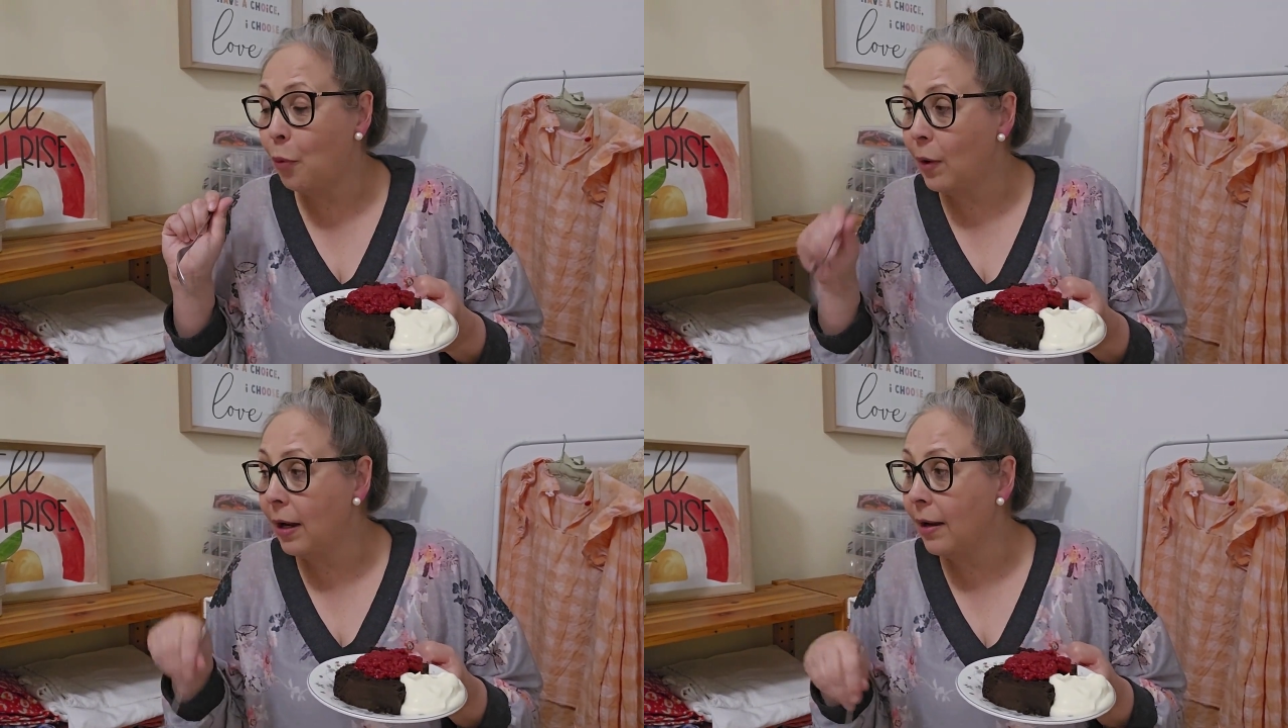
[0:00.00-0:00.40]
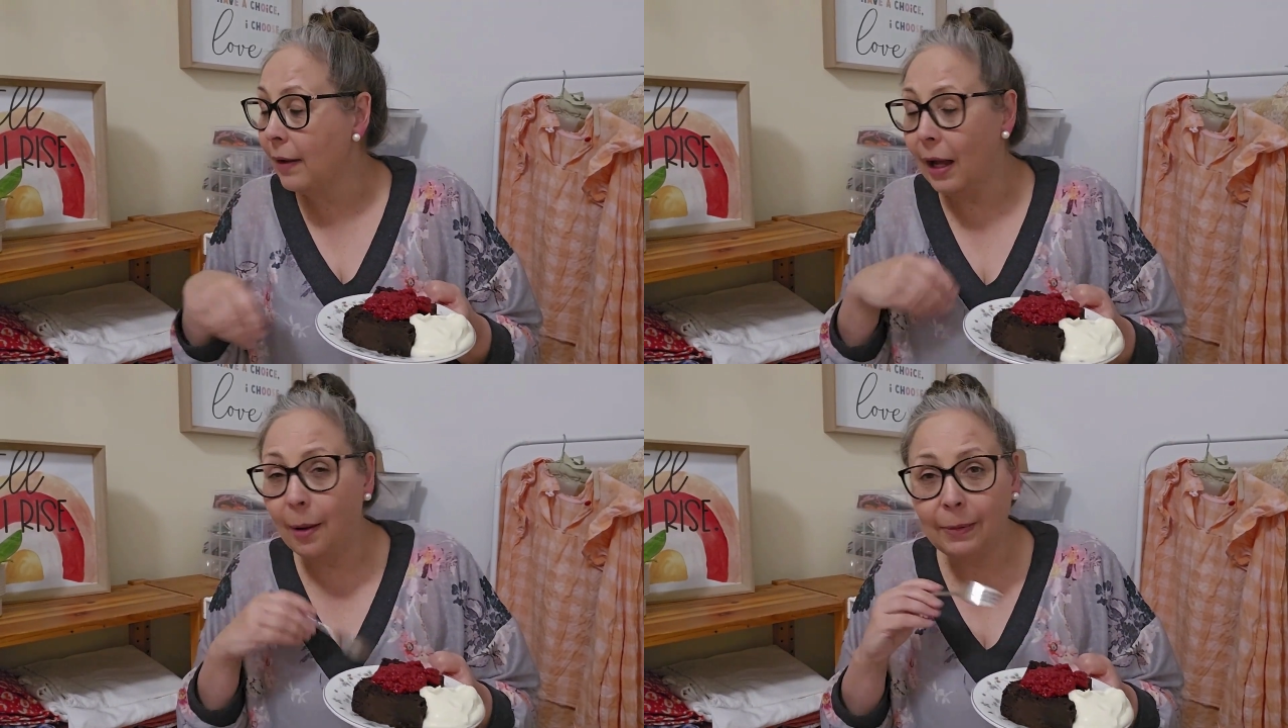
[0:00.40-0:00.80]
with
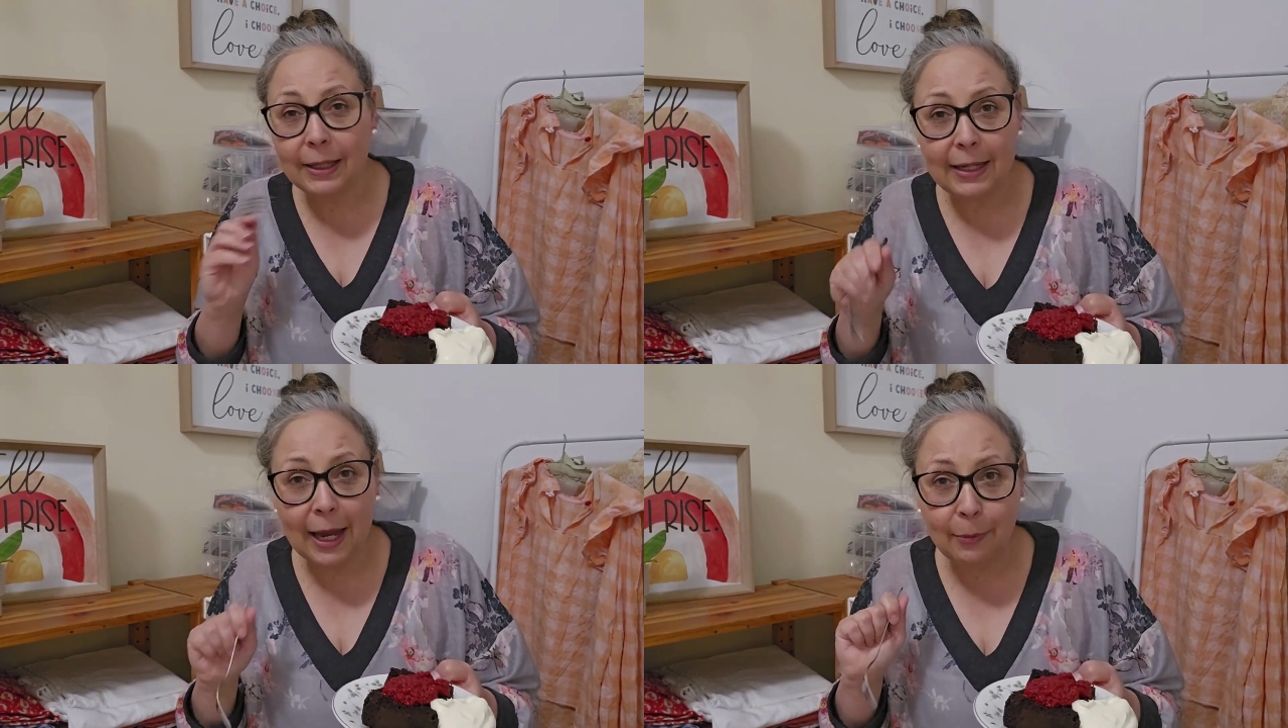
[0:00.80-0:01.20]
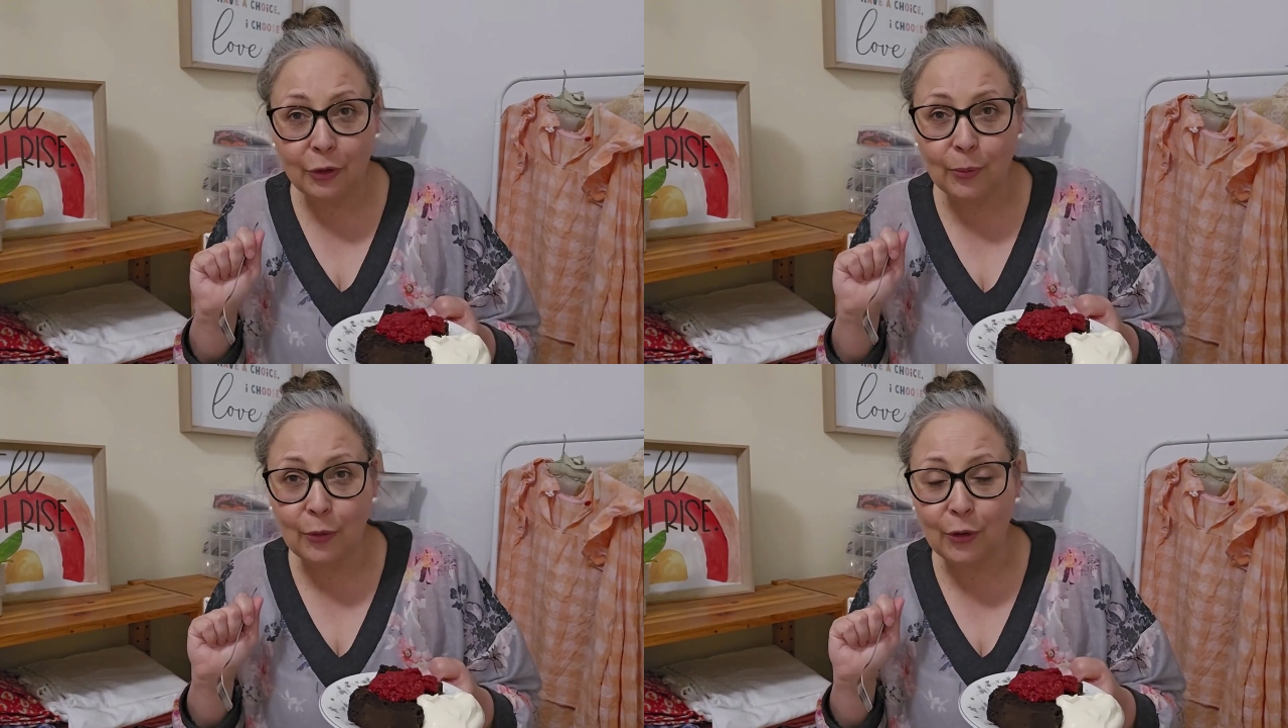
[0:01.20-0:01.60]
a couple of
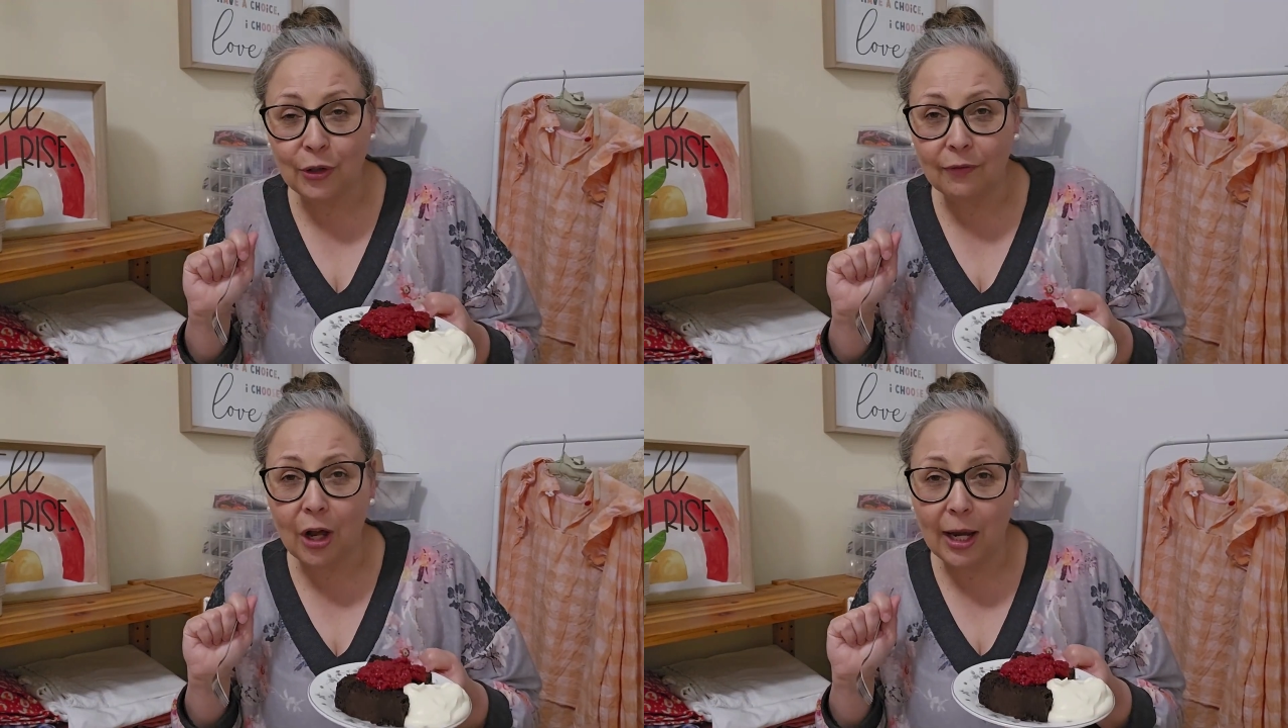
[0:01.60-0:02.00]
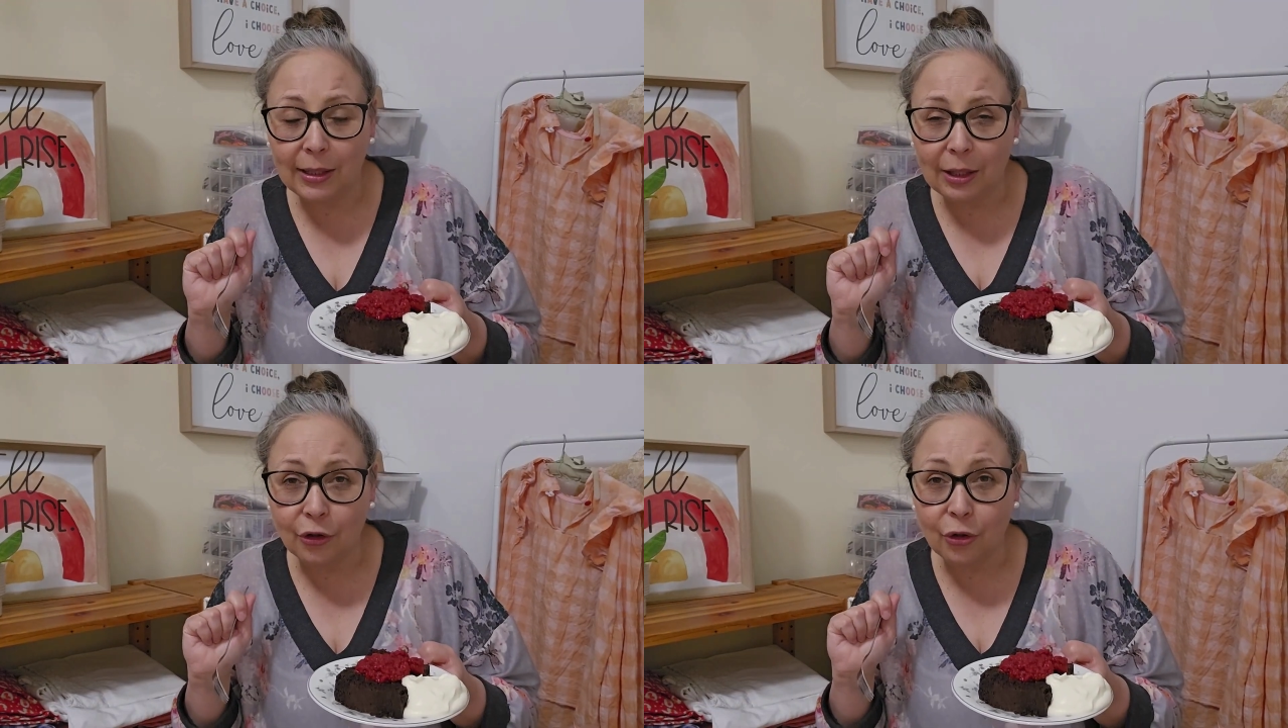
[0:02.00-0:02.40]
tablespoons of
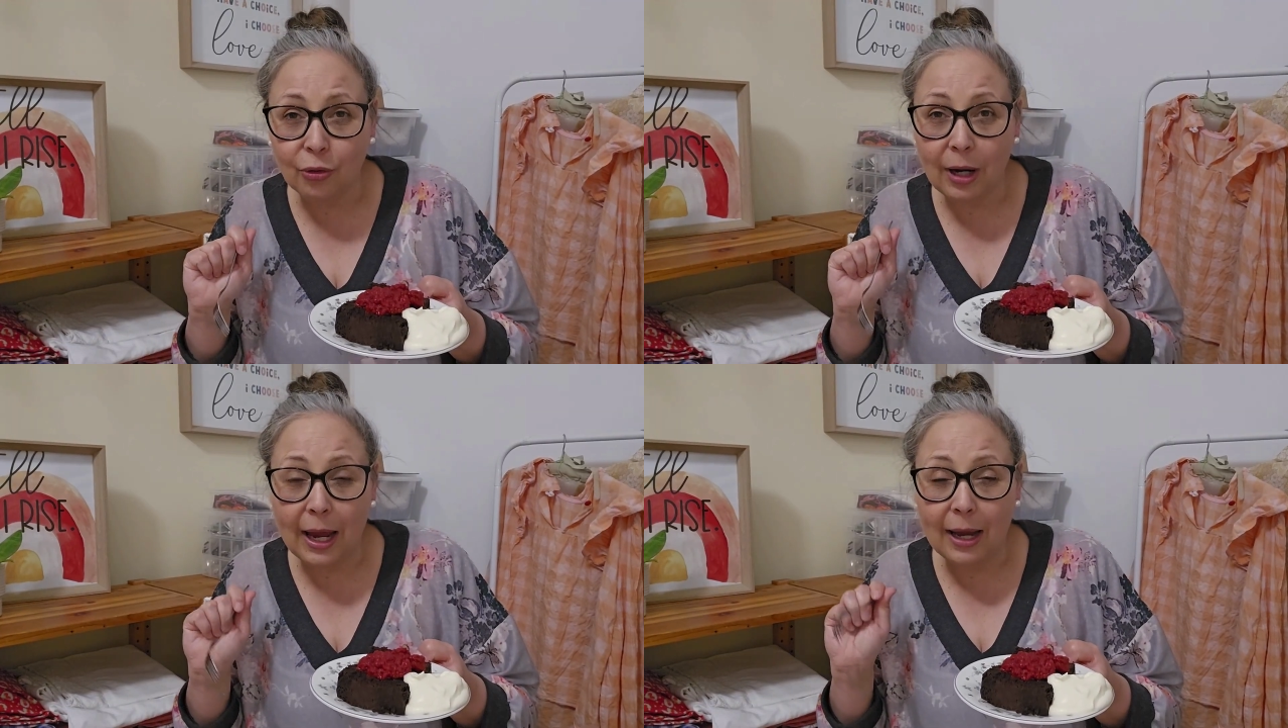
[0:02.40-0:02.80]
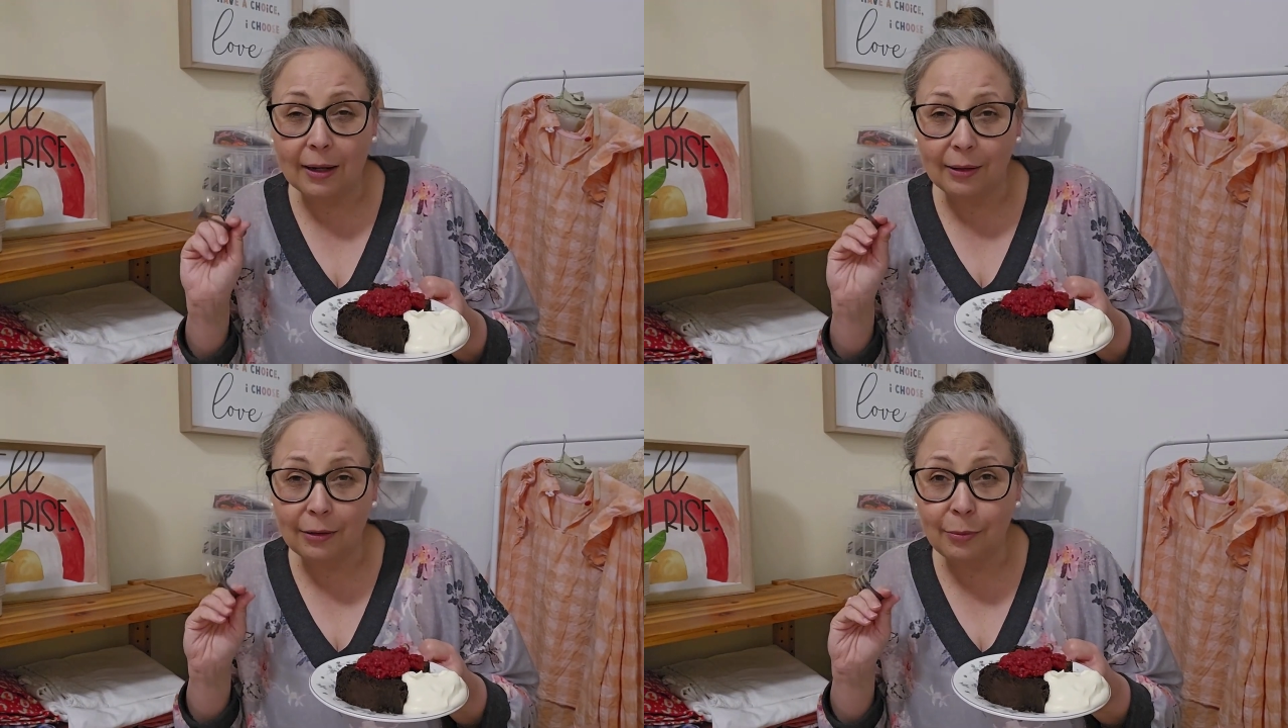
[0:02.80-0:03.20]
icing sugar and a
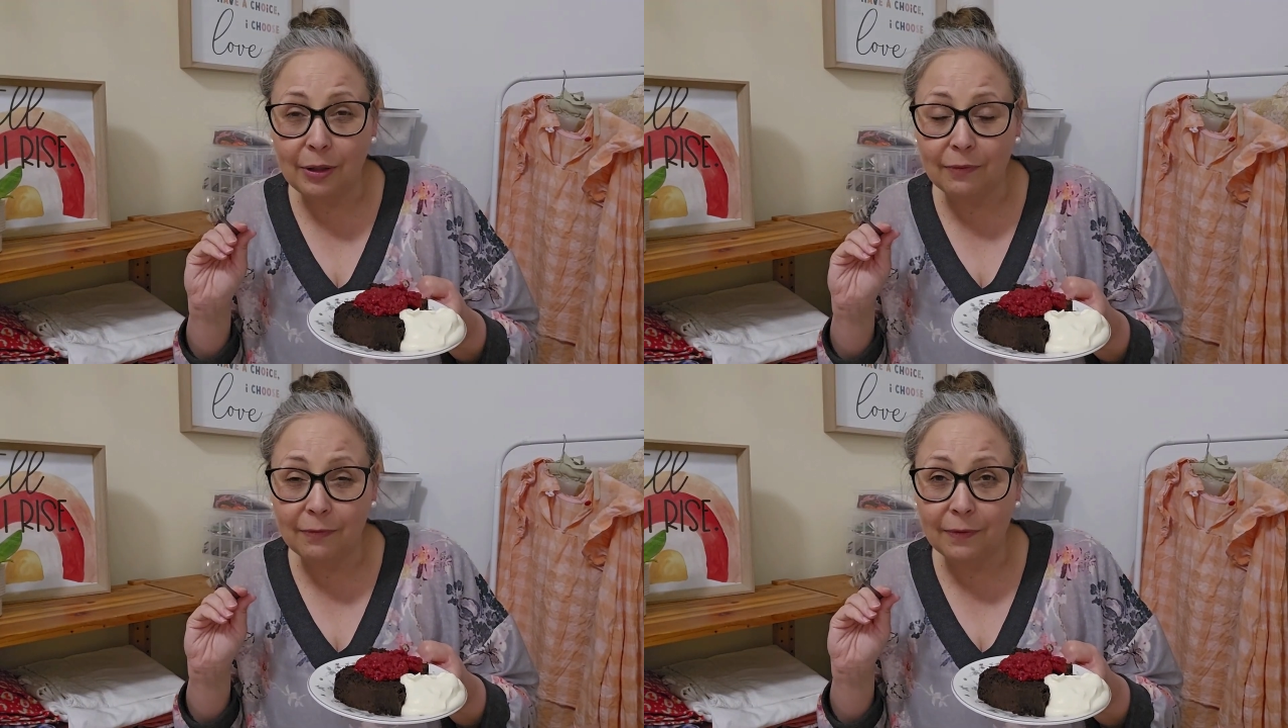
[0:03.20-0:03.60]
little bit of